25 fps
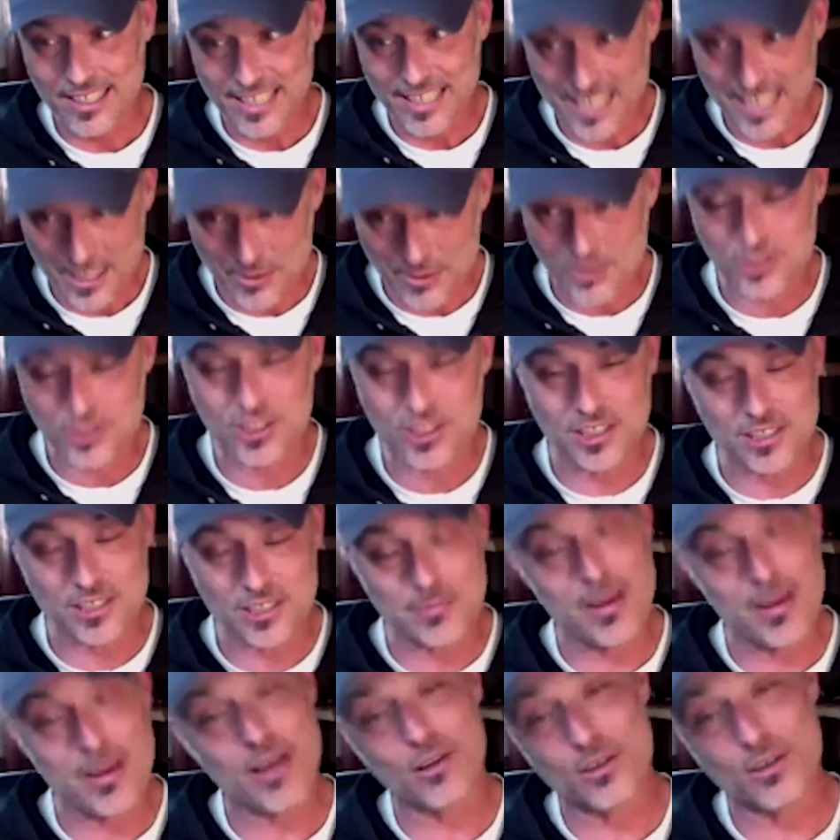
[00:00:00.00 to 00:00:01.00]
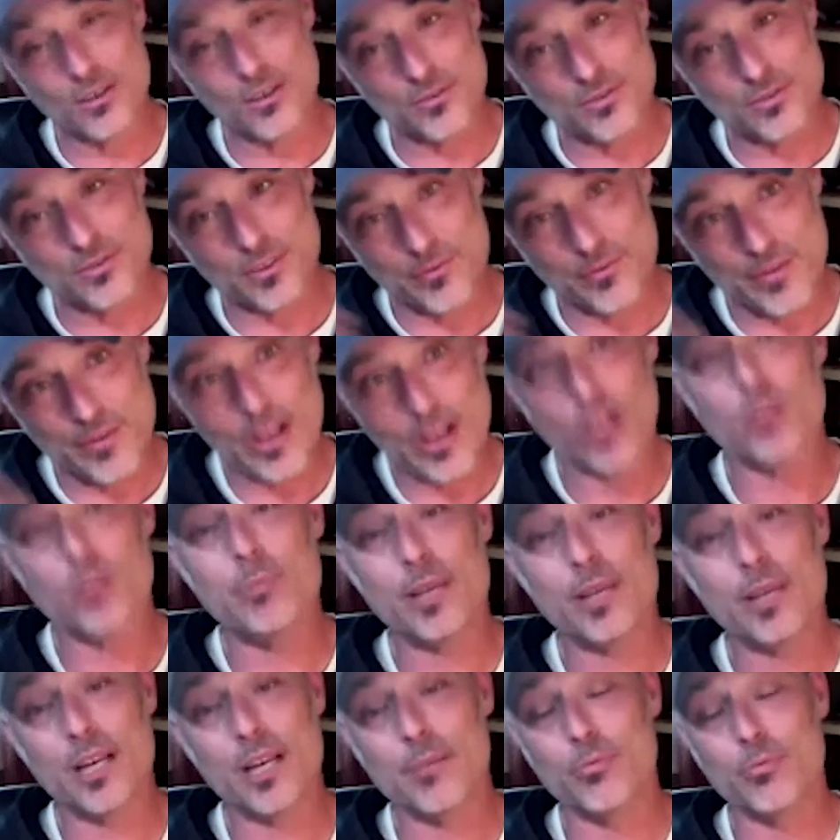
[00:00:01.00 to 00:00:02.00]
It was just a matter of
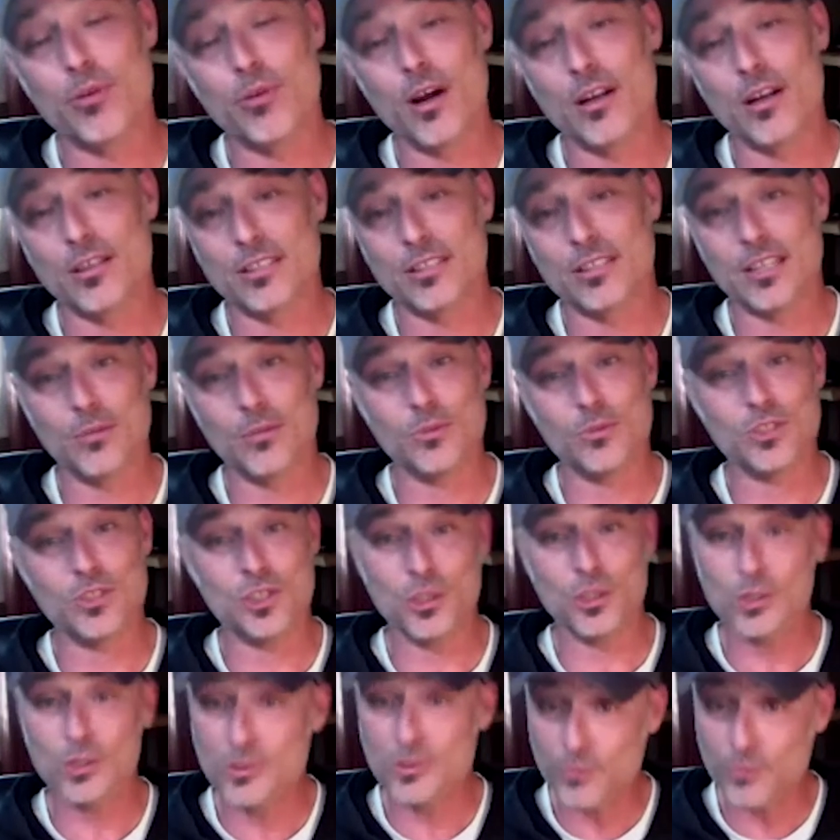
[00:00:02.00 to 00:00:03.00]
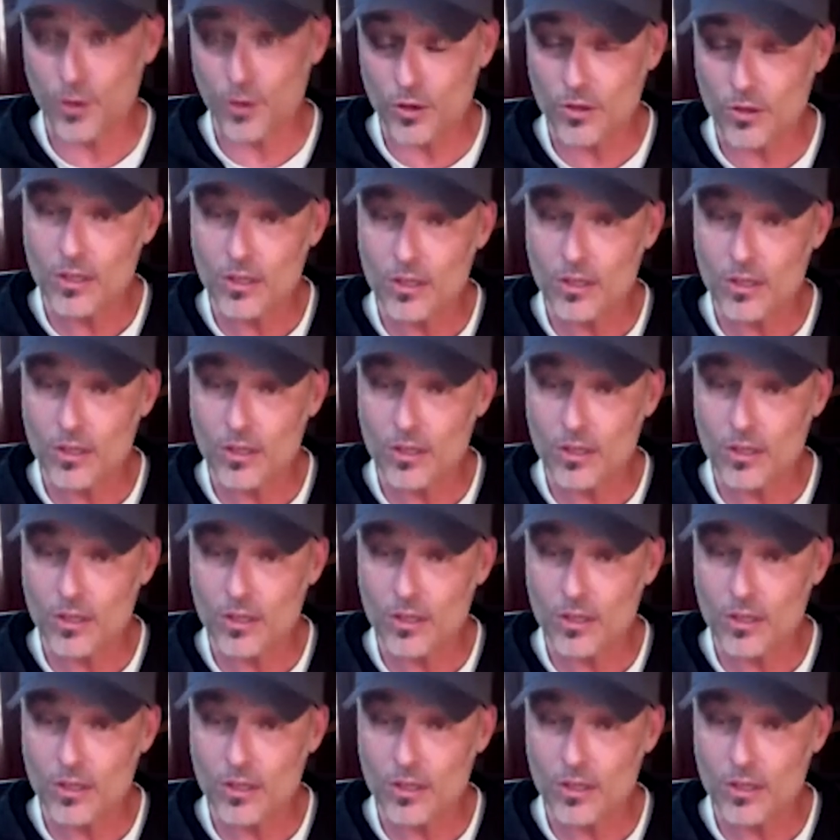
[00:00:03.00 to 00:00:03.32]
developing a product that was useful